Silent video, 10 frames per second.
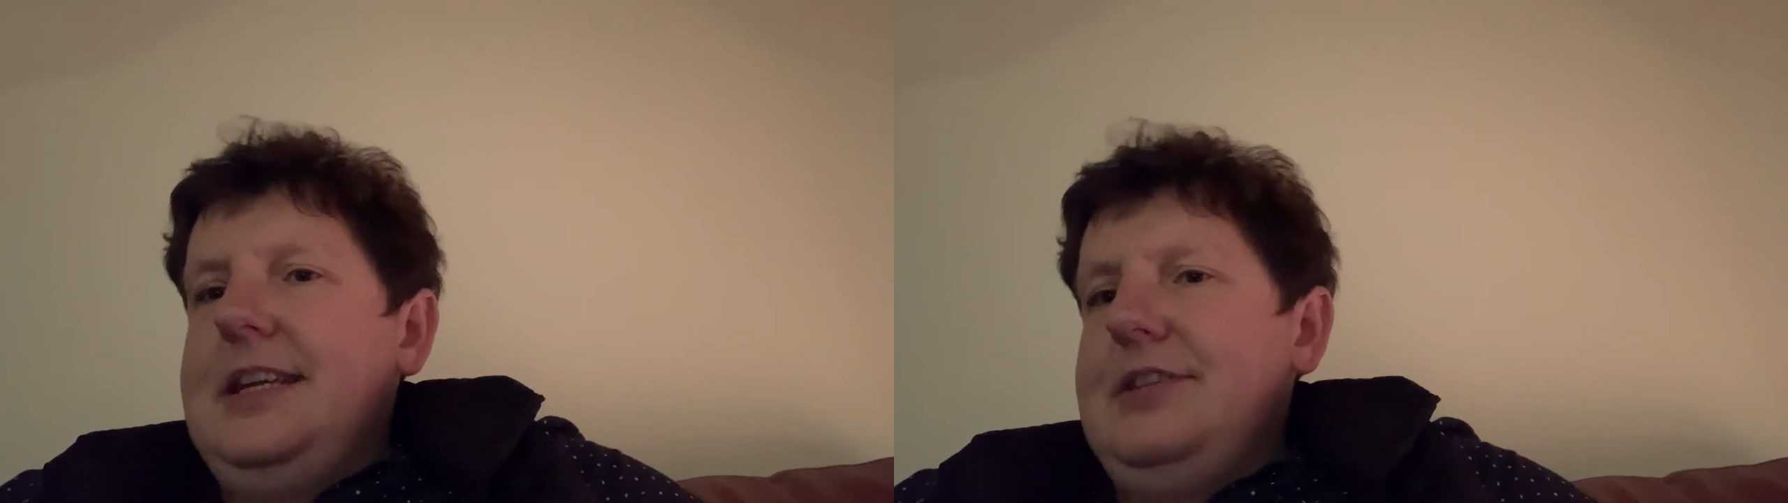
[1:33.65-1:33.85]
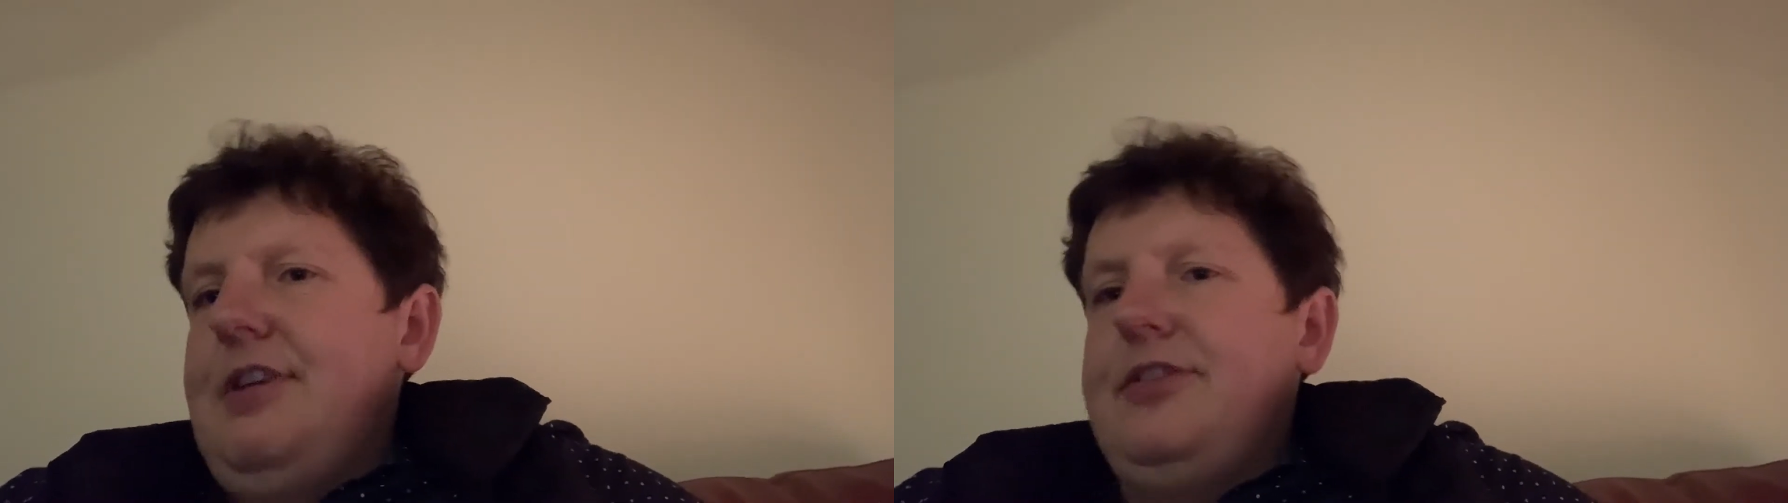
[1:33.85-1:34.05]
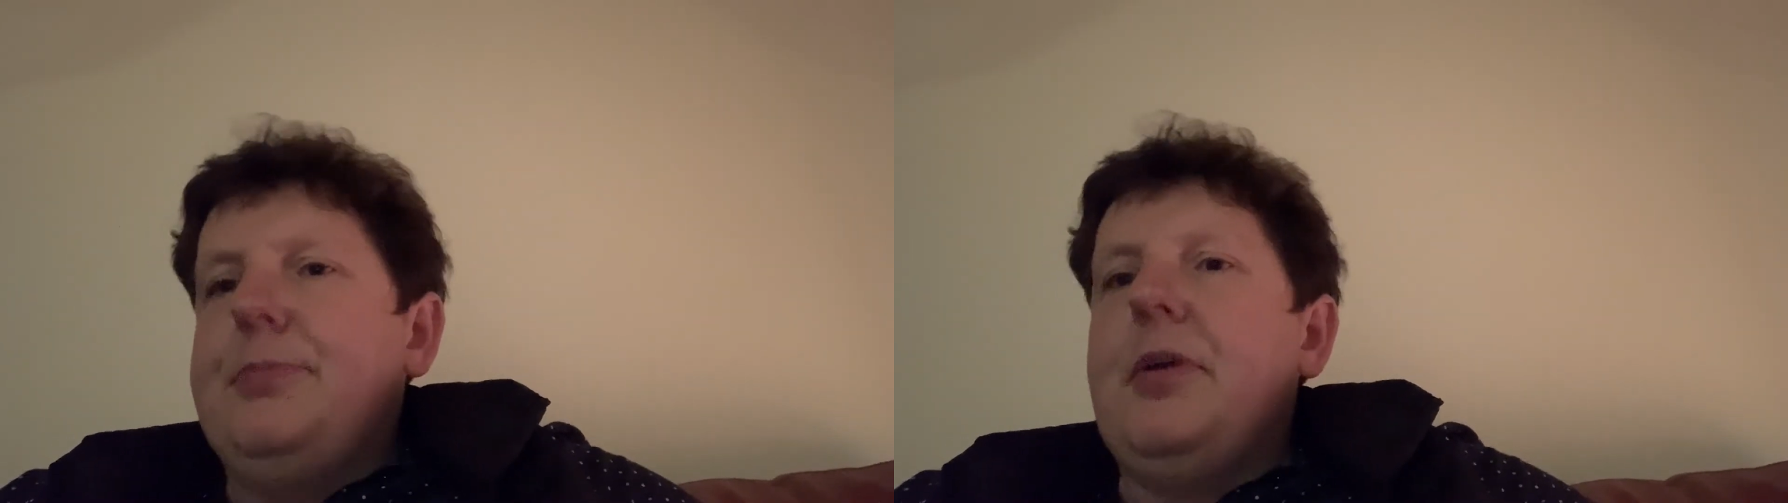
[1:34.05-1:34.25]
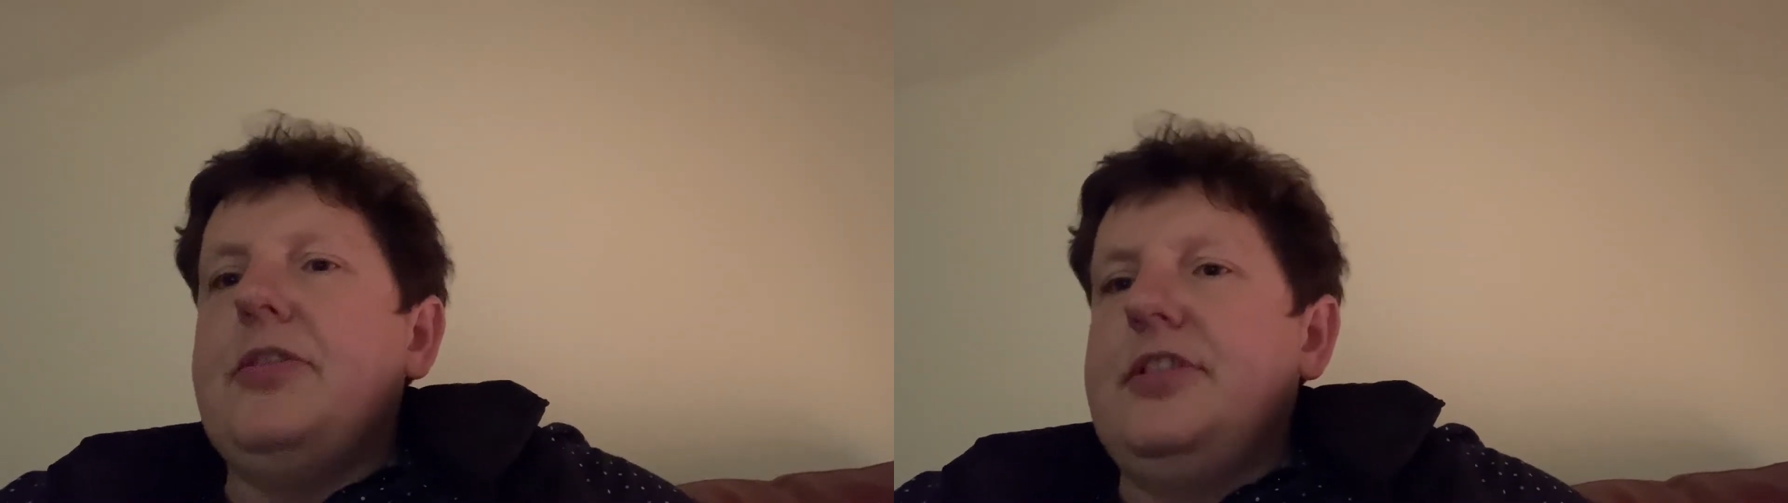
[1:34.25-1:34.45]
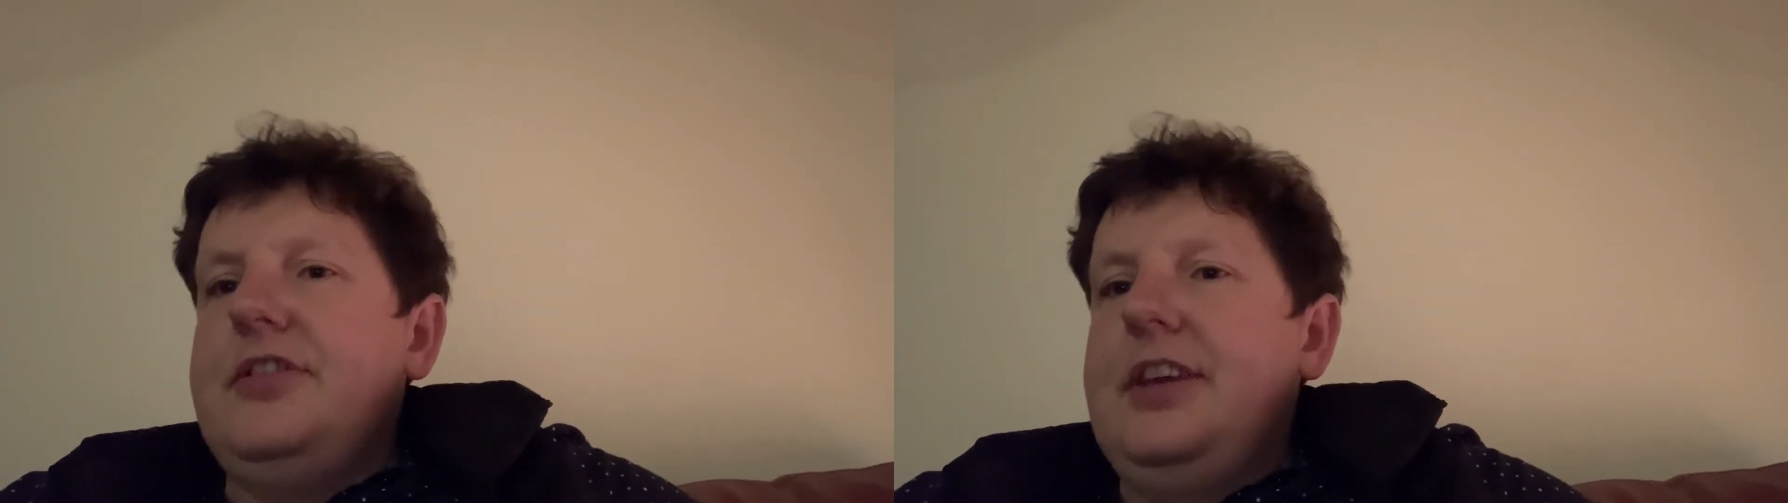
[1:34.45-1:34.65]
and
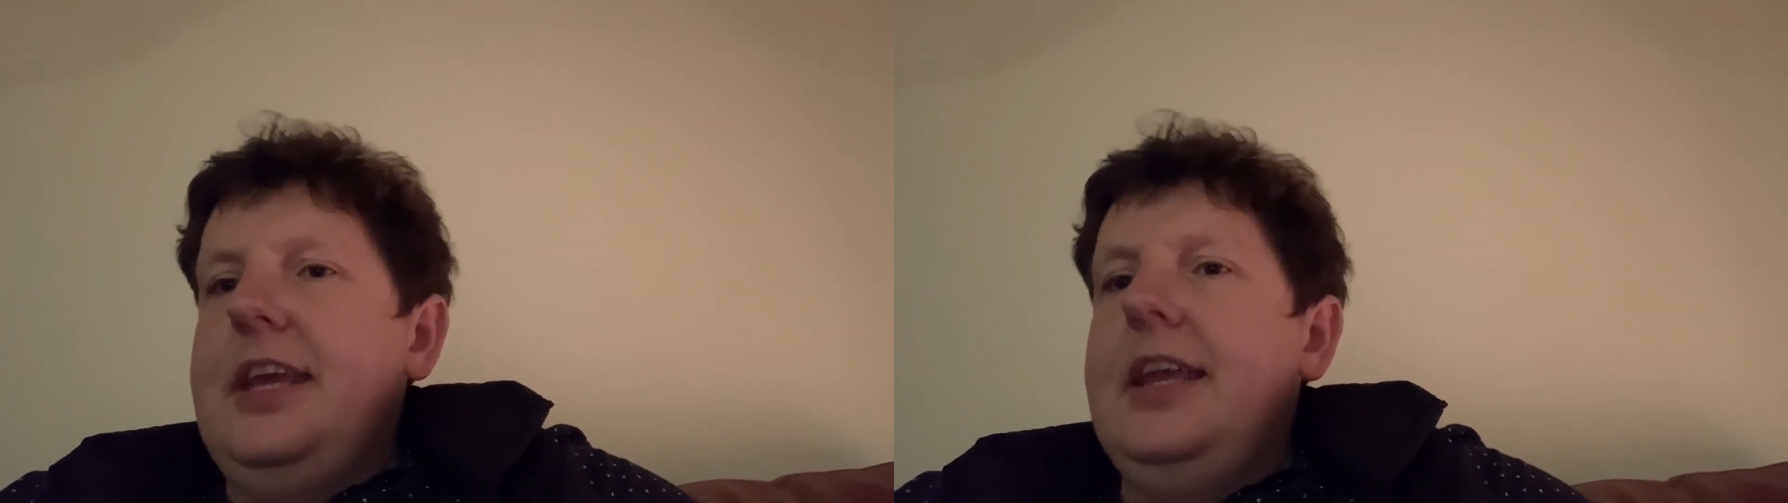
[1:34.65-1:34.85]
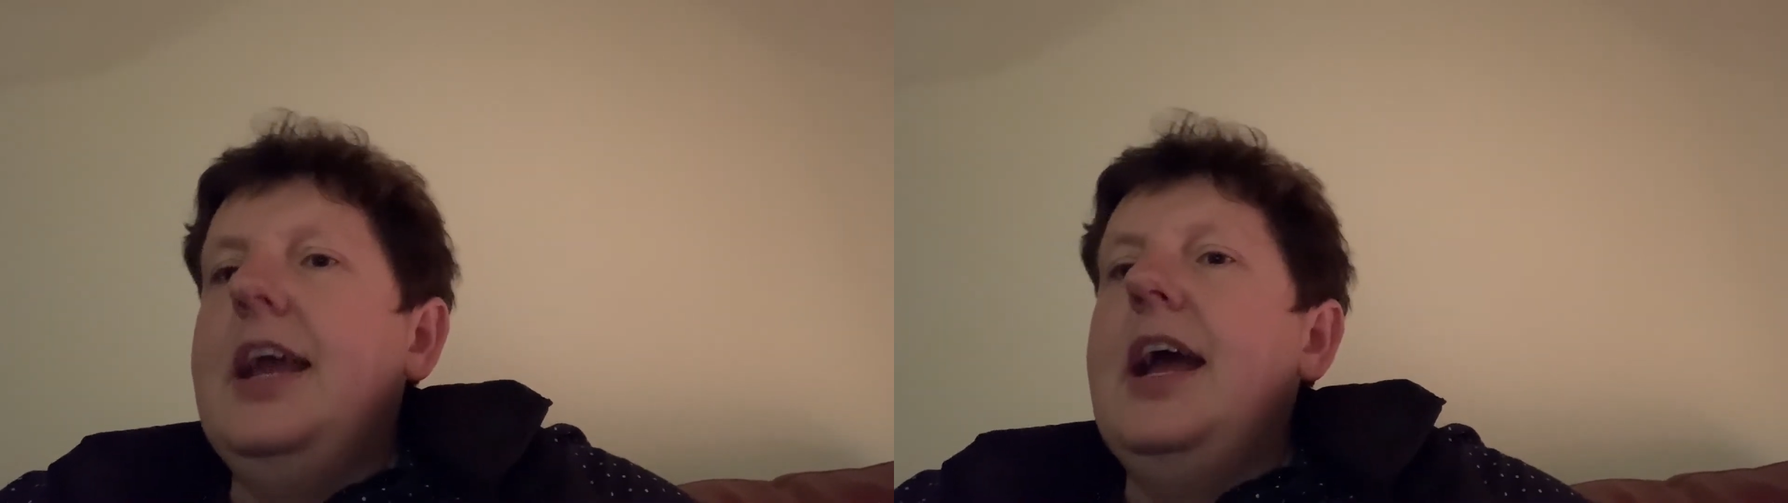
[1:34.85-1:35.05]
reciprocity